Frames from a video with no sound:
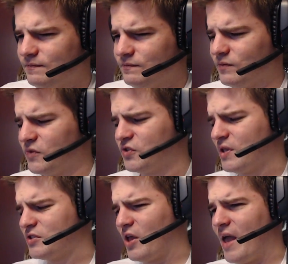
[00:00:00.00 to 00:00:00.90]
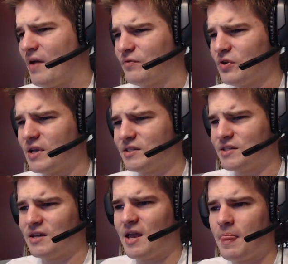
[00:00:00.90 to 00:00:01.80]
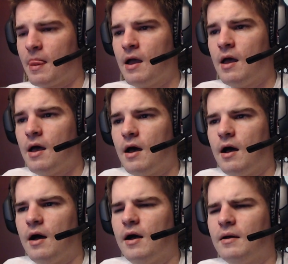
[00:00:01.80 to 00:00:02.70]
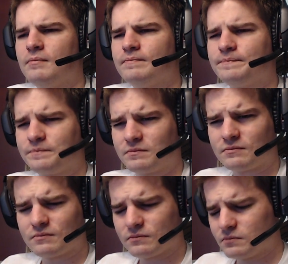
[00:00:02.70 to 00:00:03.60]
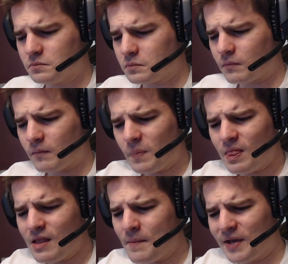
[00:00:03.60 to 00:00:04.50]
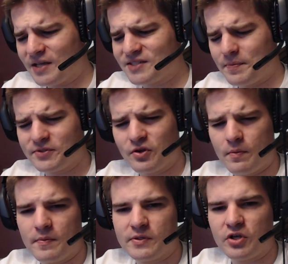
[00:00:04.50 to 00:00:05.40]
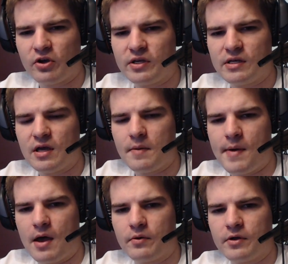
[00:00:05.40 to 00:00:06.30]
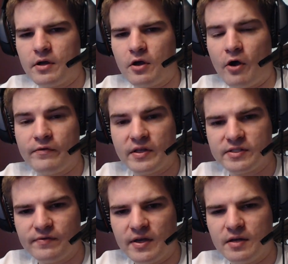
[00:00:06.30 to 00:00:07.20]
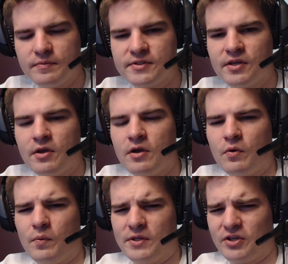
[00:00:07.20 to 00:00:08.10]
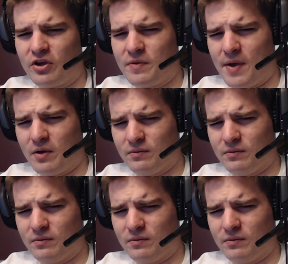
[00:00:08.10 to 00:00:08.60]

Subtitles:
So that's all I have for you guys today. Um, my next episode, I'm going to be talking about offensive items. We'll be talking about